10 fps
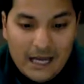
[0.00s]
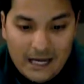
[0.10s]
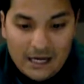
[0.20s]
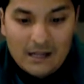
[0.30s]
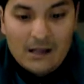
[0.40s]

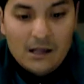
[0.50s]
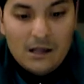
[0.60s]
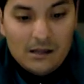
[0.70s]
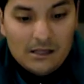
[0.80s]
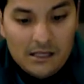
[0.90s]
And
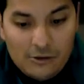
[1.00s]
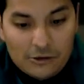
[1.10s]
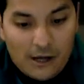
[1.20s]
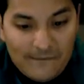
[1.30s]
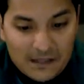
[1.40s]
the
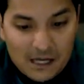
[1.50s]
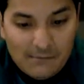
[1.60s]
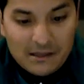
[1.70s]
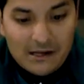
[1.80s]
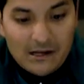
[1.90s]
Eagles offense
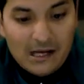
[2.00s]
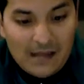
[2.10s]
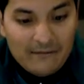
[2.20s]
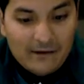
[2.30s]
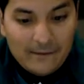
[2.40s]
comes in at
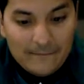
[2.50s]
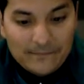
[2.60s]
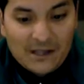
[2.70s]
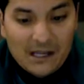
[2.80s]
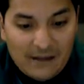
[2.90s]

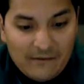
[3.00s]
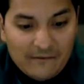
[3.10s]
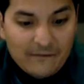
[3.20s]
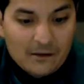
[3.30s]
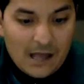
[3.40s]

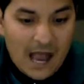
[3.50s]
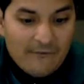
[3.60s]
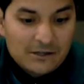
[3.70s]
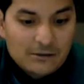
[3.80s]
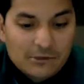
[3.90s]
11th,
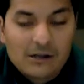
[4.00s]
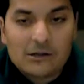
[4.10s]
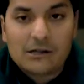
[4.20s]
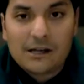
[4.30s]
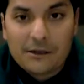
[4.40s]
averaging
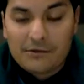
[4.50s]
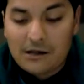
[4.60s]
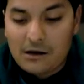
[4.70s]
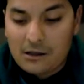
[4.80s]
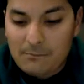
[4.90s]

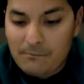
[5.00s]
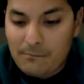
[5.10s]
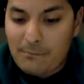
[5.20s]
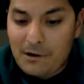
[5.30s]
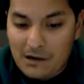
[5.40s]
383 yards
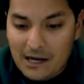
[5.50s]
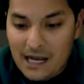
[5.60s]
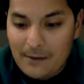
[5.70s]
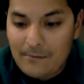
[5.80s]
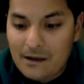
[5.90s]
per
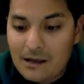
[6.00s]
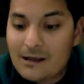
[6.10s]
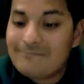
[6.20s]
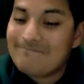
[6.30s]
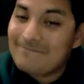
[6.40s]
game.
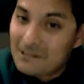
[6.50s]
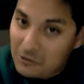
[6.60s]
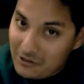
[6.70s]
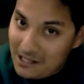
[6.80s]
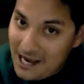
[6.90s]

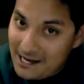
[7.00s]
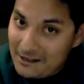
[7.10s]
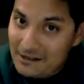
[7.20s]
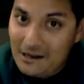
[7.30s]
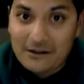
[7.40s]
Detroit
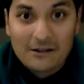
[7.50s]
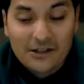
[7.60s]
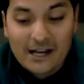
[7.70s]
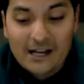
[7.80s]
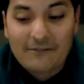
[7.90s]
Lions, on the
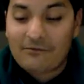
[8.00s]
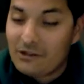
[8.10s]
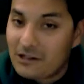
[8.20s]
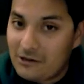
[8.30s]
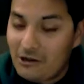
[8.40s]
other hand, have a
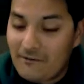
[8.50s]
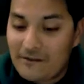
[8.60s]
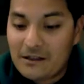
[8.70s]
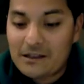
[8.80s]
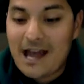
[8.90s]
really good
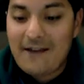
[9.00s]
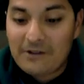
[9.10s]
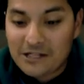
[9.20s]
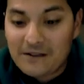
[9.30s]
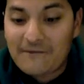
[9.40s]
offense,
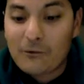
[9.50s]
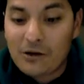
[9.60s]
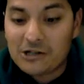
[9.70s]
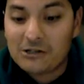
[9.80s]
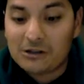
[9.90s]
averaging
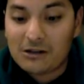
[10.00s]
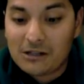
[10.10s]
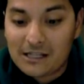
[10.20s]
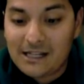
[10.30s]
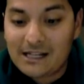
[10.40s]

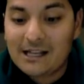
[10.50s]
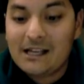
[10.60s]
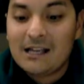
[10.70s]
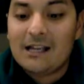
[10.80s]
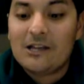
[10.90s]
413
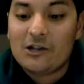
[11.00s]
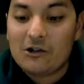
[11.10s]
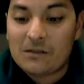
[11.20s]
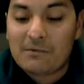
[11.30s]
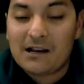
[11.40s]

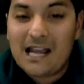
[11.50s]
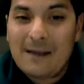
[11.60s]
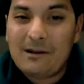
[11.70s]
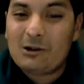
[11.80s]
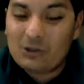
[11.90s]
yards per
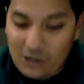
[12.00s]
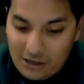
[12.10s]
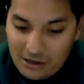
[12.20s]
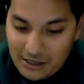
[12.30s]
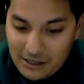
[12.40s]
game. They're
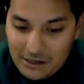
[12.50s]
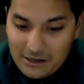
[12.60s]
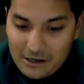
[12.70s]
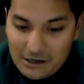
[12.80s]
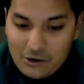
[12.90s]
3rd.
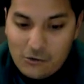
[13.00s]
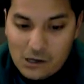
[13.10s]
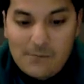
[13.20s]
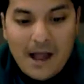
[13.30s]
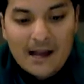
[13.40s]

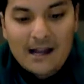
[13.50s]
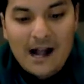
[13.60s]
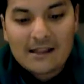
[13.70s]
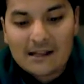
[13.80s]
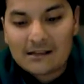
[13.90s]

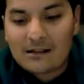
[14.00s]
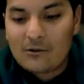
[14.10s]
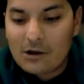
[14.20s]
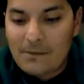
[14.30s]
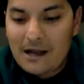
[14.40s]
Quarterback, I think the
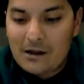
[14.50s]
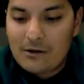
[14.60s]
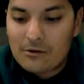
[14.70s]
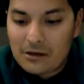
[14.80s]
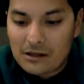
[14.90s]
quarterback
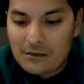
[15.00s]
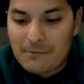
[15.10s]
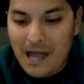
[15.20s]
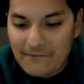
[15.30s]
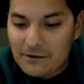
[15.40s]
goes
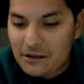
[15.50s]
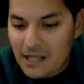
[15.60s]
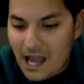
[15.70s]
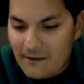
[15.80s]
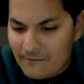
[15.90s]
to Matthew
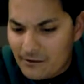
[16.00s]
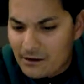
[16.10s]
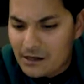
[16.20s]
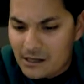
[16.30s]
Stafford.